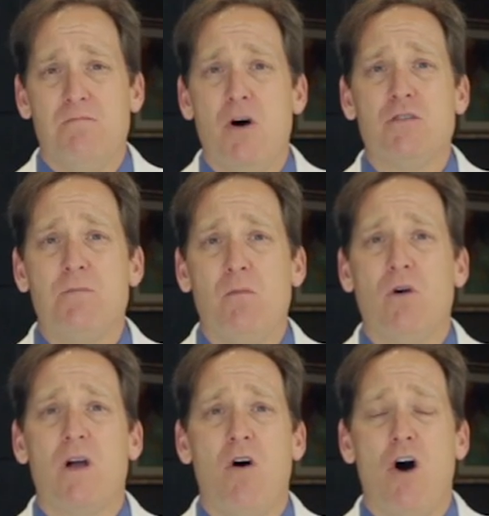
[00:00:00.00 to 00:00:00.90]
Most men
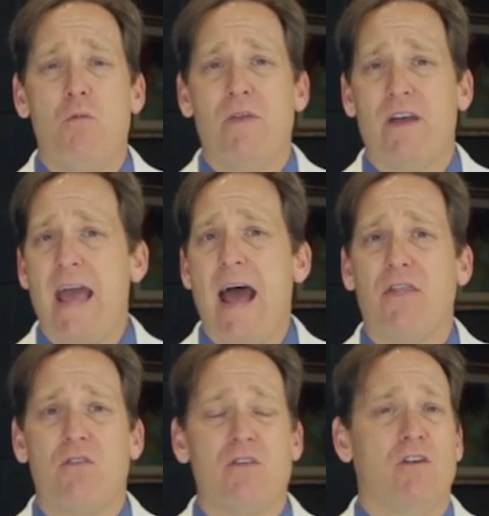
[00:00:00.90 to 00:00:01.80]
will go home with a
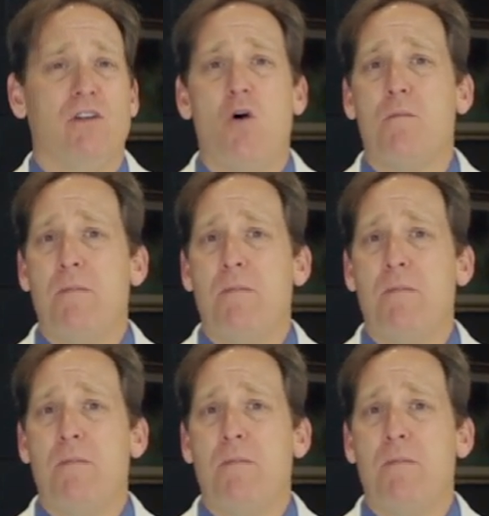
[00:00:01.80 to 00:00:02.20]
catheter in their lower